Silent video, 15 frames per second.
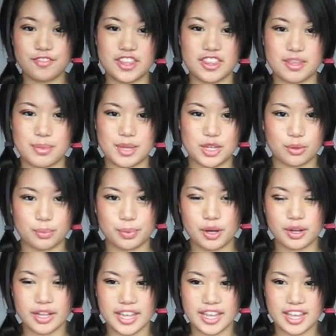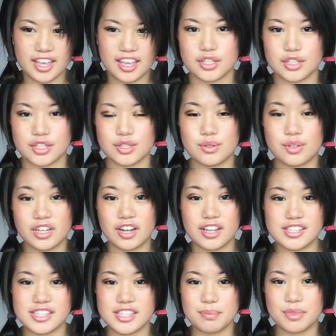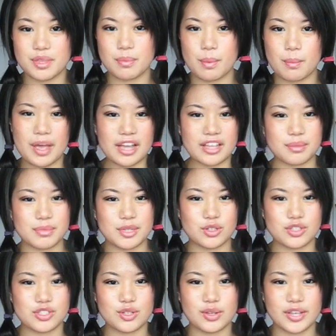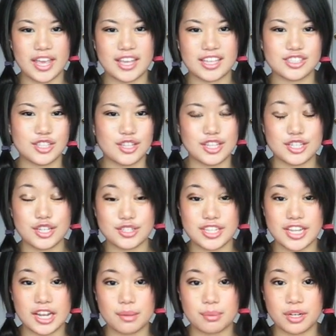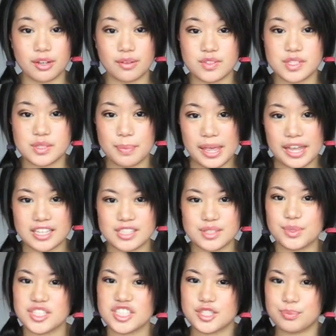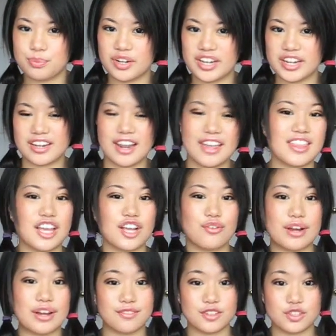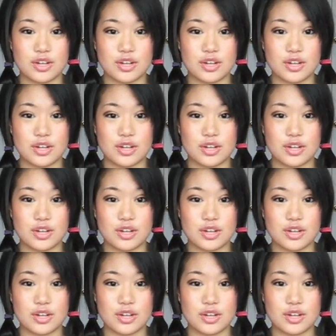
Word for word: fit them in your pocket. You can unzip them and pack them in your suitcase so they don't take up a lot of space, which is brilliant and they're great for